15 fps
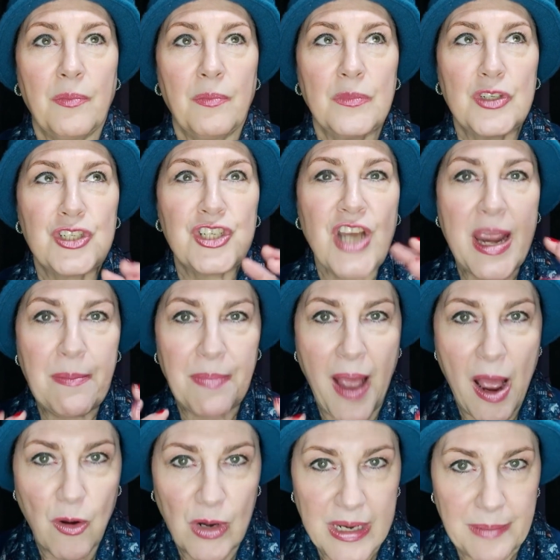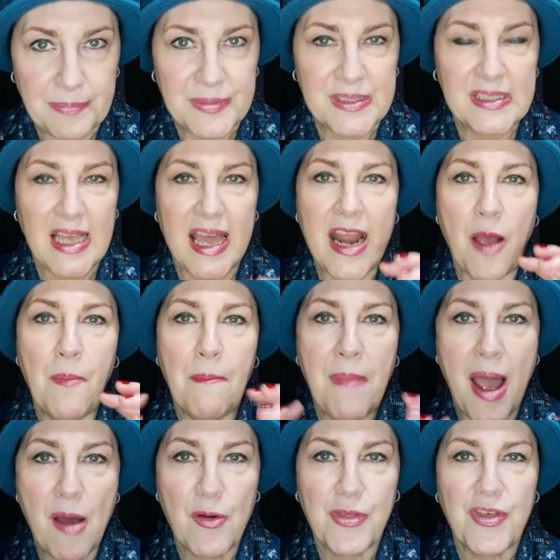shape our lips and our
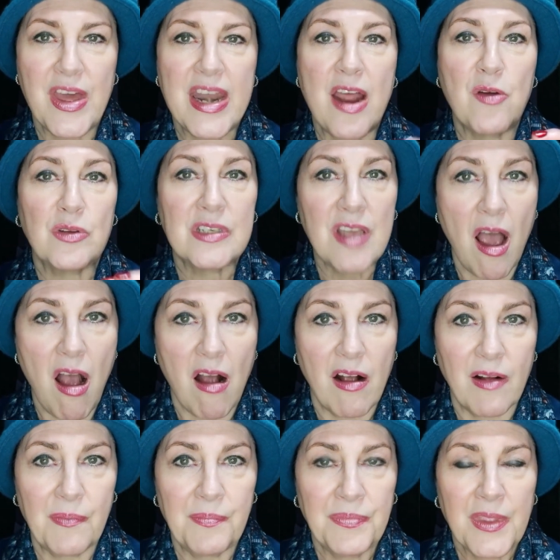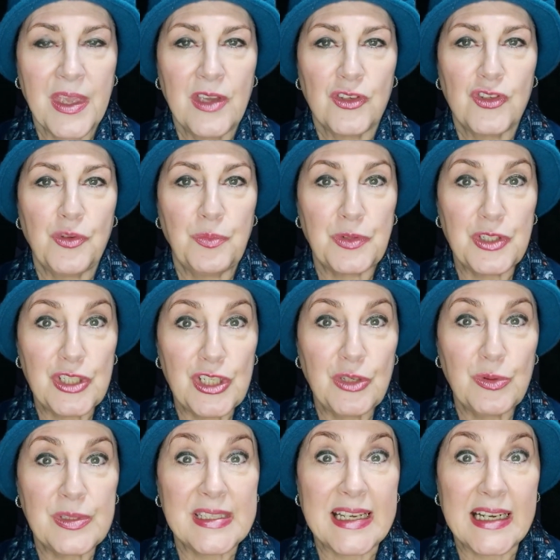mouth and our tongue to
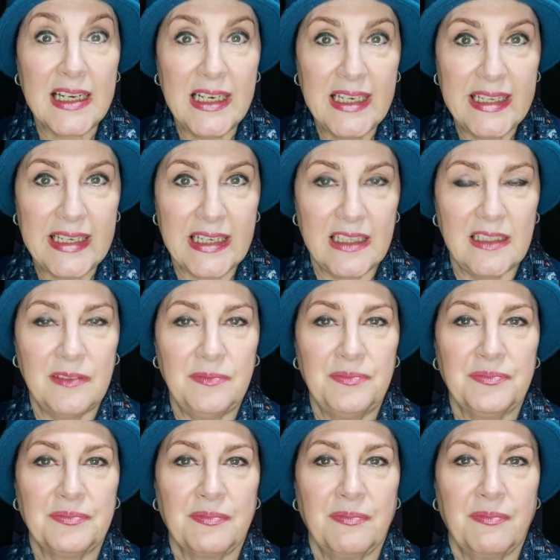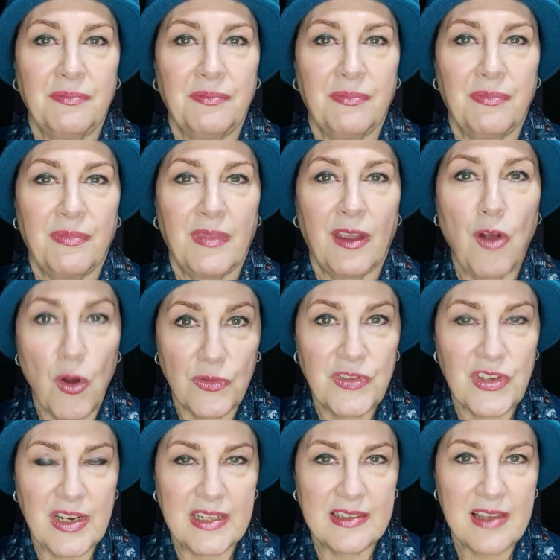produce clear
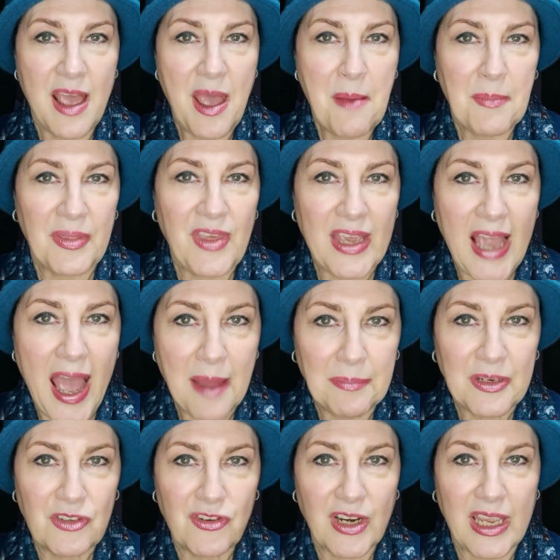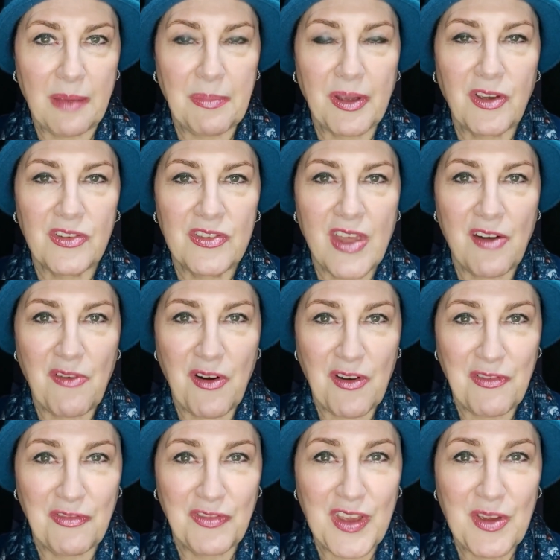consonants. But they can be tricky, because there are
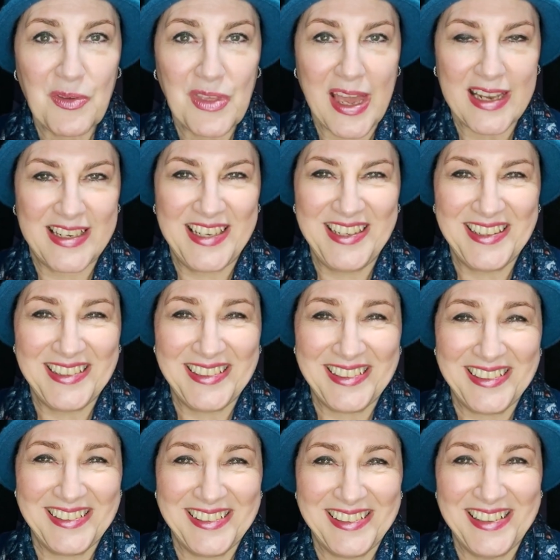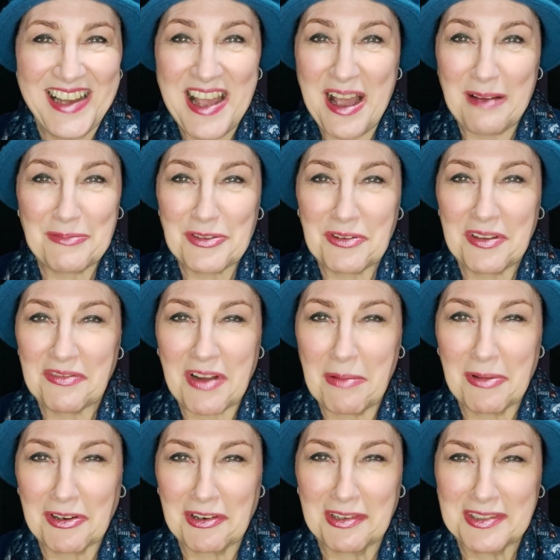a few that I'm sure you've
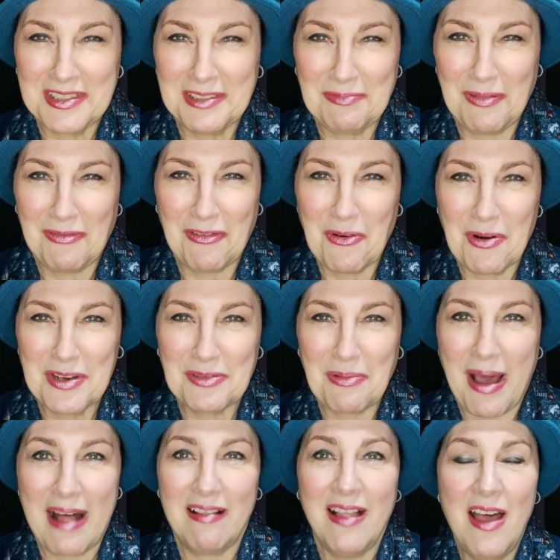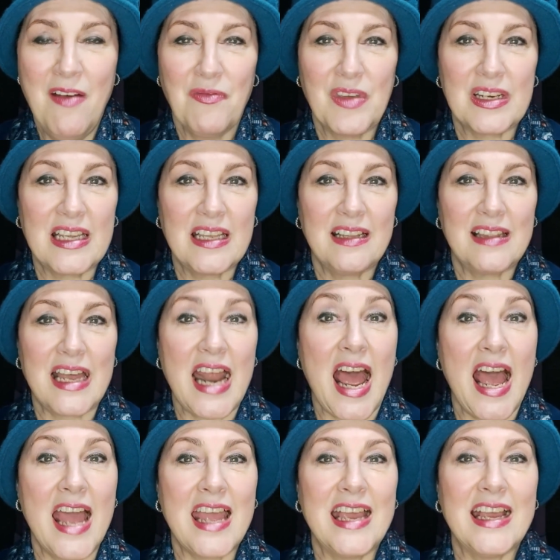come across this before as well, that
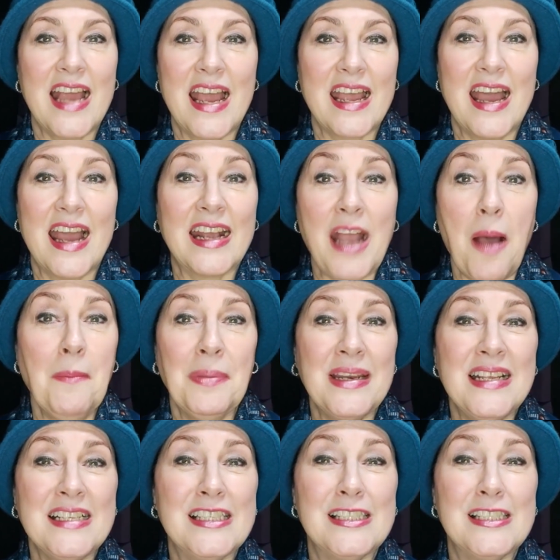accompanies